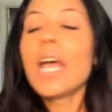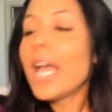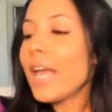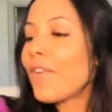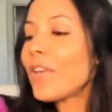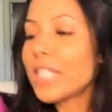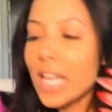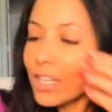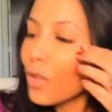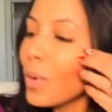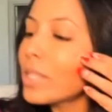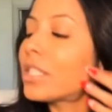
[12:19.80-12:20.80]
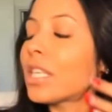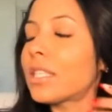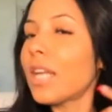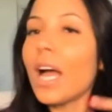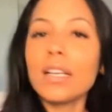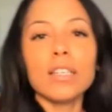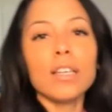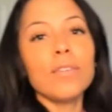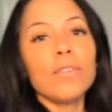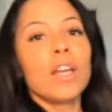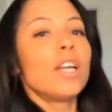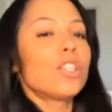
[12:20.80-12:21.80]
if he said you were seductive,
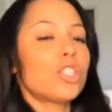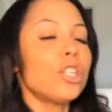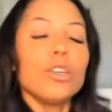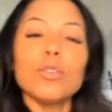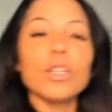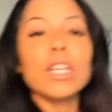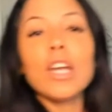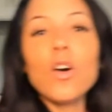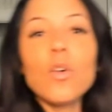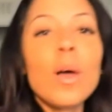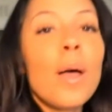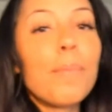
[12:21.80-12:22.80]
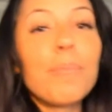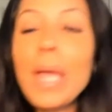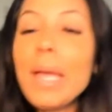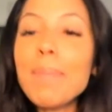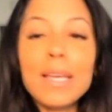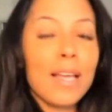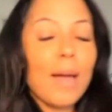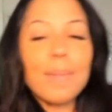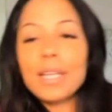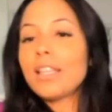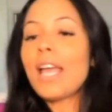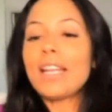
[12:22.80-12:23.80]
shoot, men be coming,
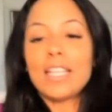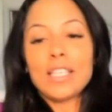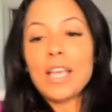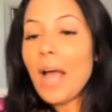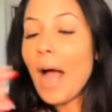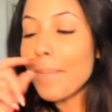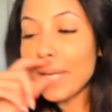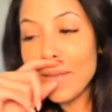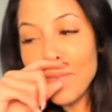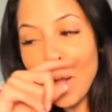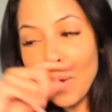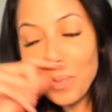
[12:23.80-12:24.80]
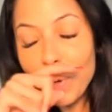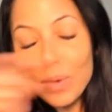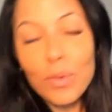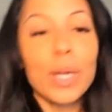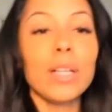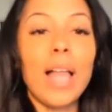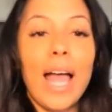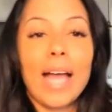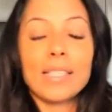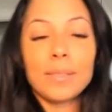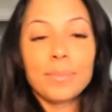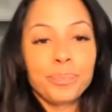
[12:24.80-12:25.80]
ladies, I'm going to give y'all a real quick class.
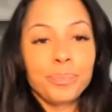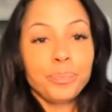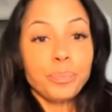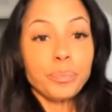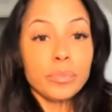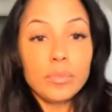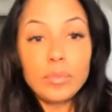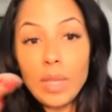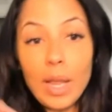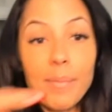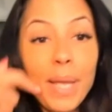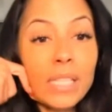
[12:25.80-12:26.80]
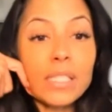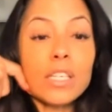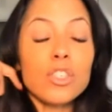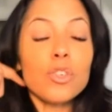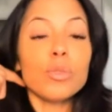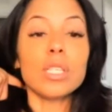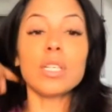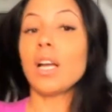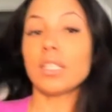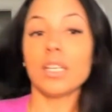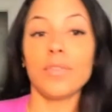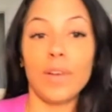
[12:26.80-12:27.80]
The man says you seductive.